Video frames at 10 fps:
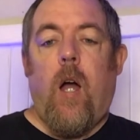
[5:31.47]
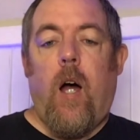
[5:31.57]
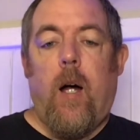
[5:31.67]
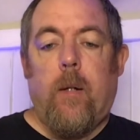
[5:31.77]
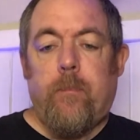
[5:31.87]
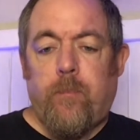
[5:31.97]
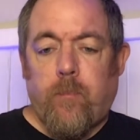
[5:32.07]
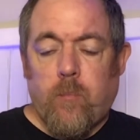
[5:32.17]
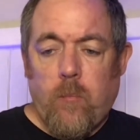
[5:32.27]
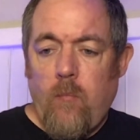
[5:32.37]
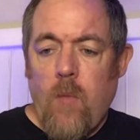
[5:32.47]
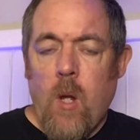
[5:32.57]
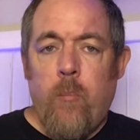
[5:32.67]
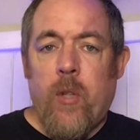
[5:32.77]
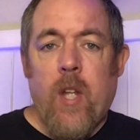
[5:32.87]
Uh,
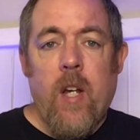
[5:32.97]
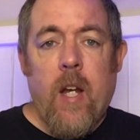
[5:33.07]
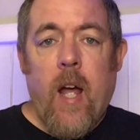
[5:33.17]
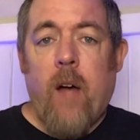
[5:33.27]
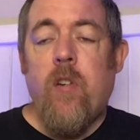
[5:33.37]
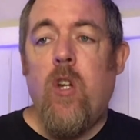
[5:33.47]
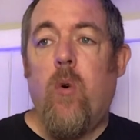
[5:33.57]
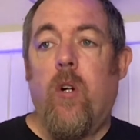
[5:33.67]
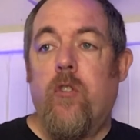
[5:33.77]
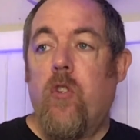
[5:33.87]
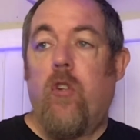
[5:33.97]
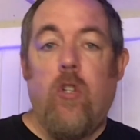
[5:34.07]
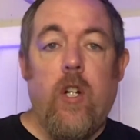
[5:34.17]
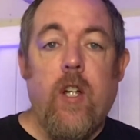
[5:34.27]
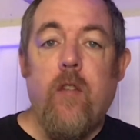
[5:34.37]
but they didn't have any oil, so they're
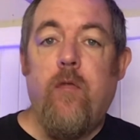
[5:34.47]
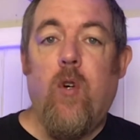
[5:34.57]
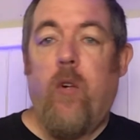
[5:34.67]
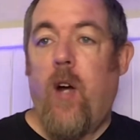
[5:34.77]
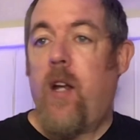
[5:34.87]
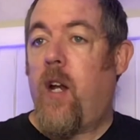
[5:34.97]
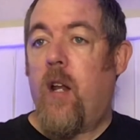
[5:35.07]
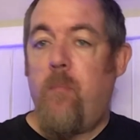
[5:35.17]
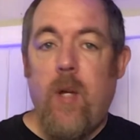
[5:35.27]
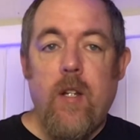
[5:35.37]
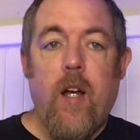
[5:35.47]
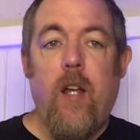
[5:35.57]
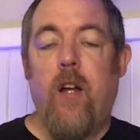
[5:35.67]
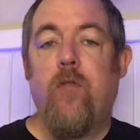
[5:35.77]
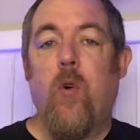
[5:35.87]
looking for it, right? And at
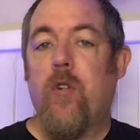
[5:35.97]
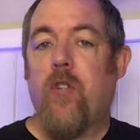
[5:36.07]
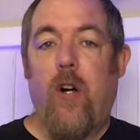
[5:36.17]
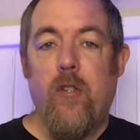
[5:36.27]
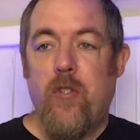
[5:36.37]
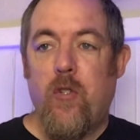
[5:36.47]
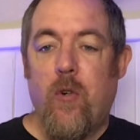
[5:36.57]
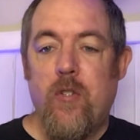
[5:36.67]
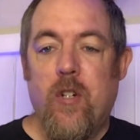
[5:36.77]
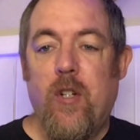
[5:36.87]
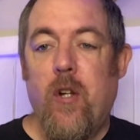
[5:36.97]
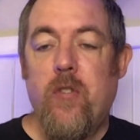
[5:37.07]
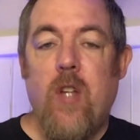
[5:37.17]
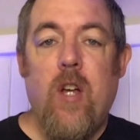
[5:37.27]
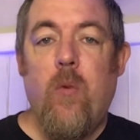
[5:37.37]
midnight, of course, all the stores are
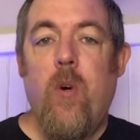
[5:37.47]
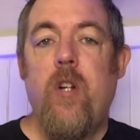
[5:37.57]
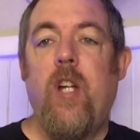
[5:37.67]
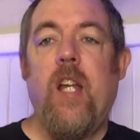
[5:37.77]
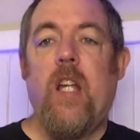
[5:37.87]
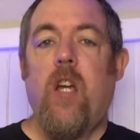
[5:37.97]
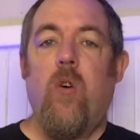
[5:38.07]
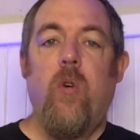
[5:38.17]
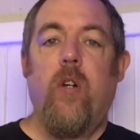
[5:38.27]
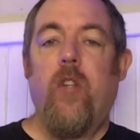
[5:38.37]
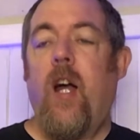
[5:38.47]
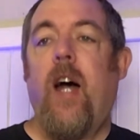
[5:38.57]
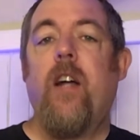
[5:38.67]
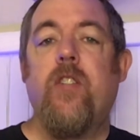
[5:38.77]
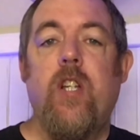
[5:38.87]
closed. Where are you going to get oil? They're
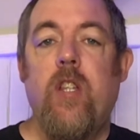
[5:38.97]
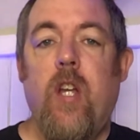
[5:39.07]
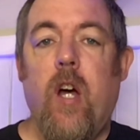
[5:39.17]
asking the